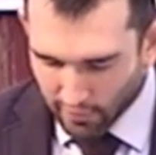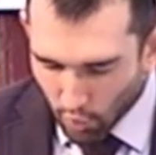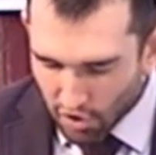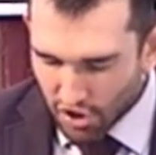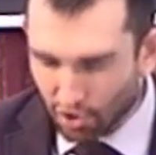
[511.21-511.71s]

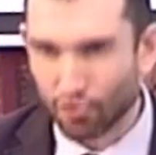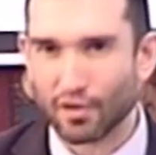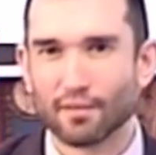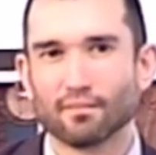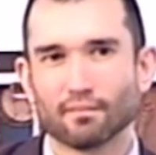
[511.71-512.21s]
your children,
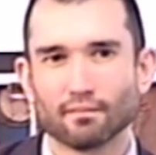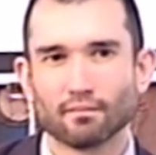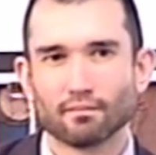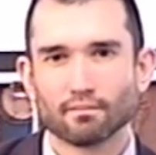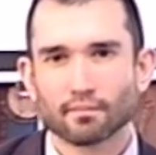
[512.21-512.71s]

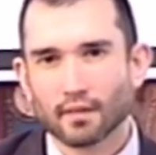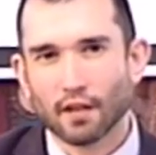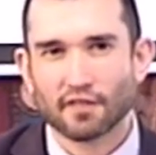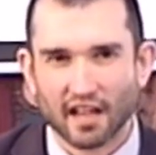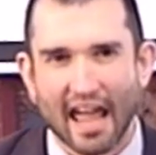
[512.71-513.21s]

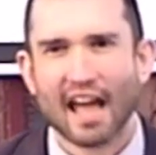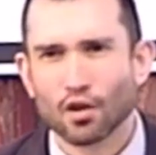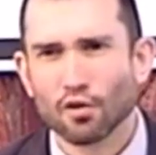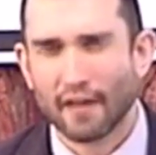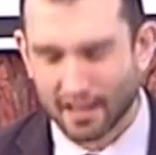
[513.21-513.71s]
if they nag
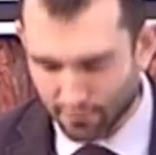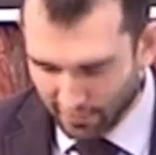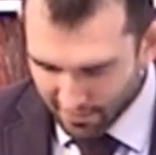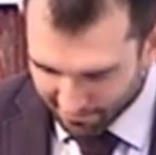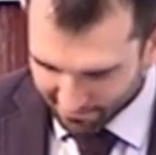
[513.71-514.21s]
you effectively,